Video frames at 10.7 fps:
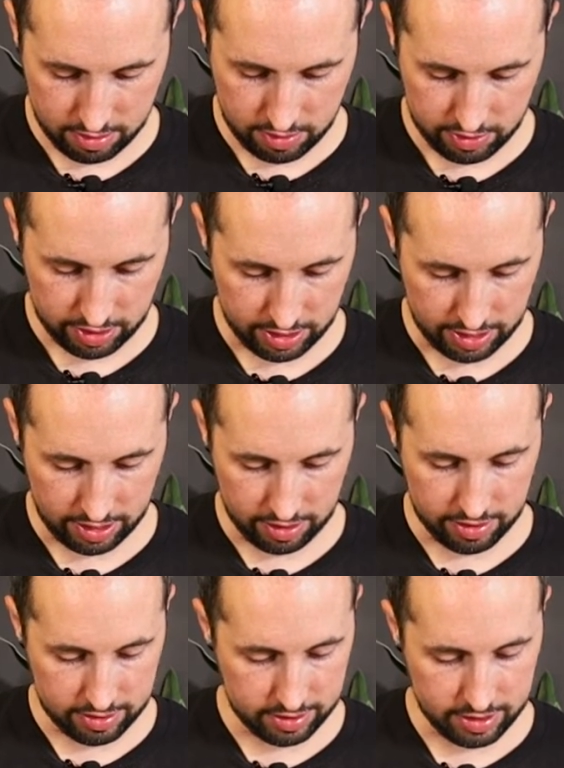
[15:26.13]
Gonna get
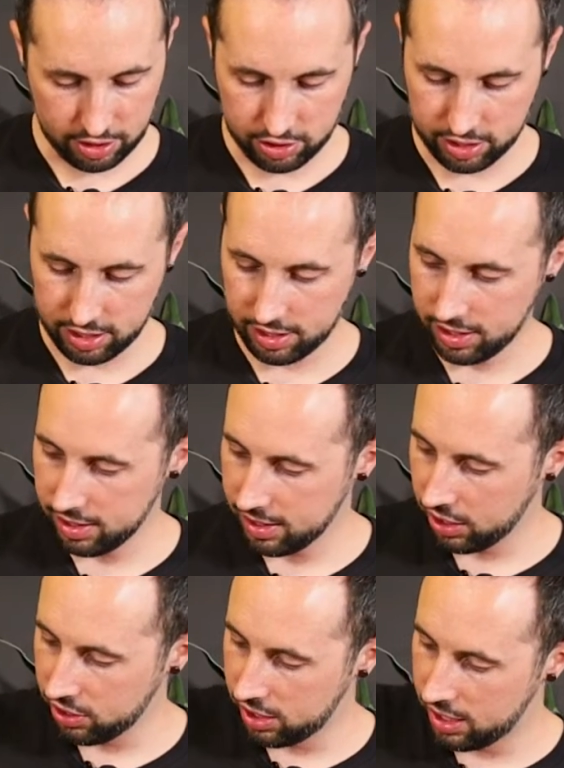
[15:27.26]
this section and this
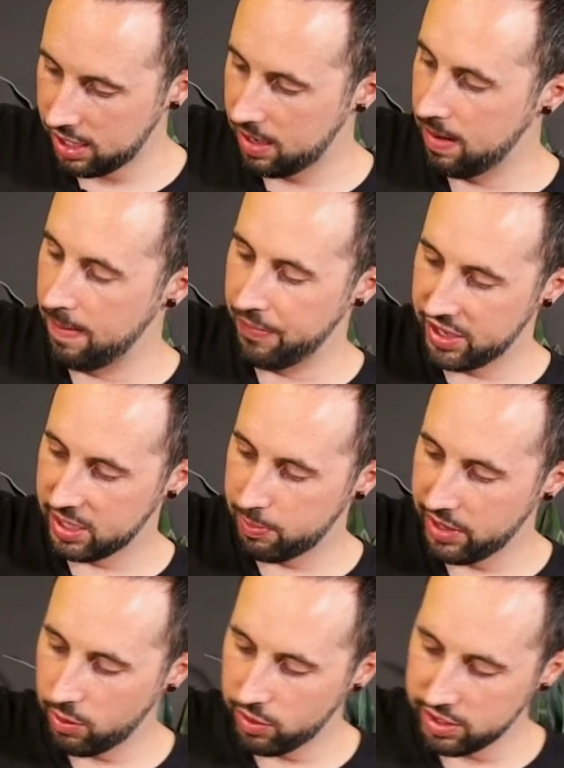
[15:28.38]
section in. This
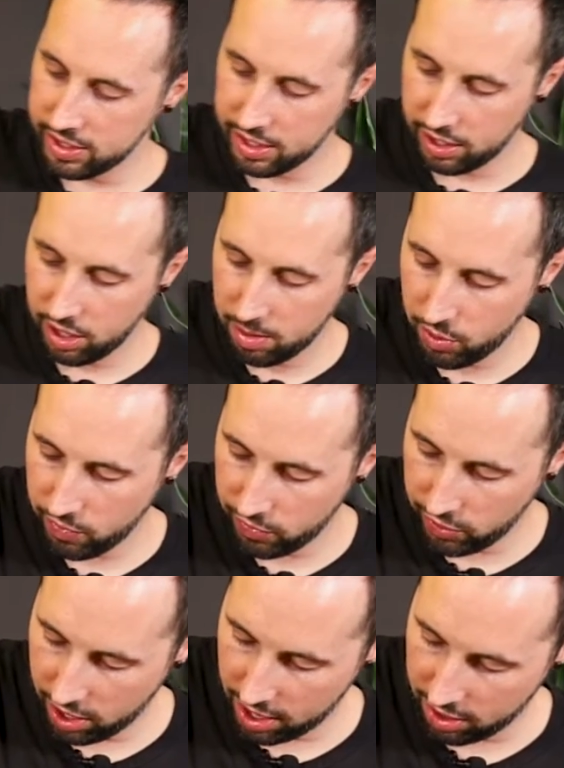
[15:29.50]
big one's gonna come
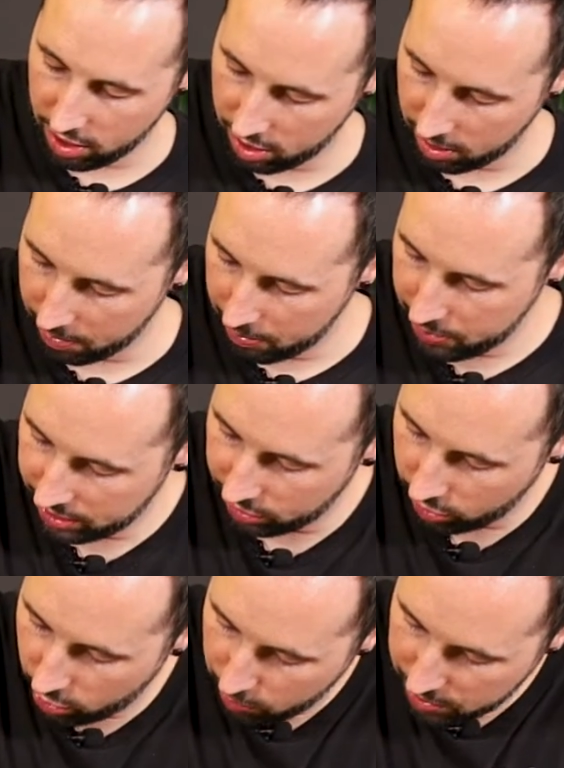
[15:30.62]
over on our
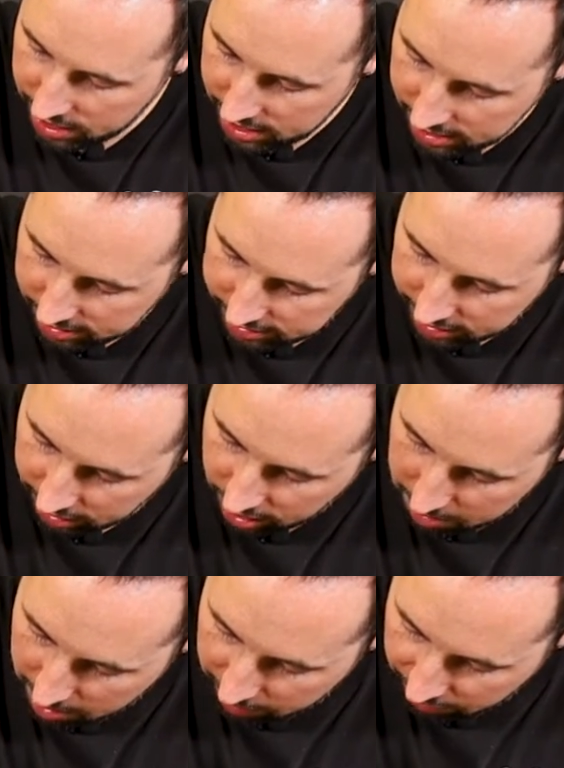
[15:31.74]
bigger opening. It's gonna
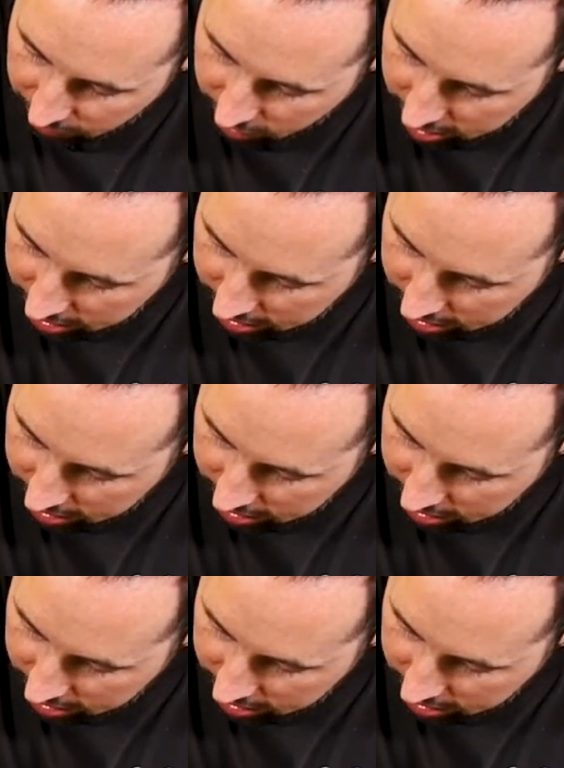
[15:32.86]
come up front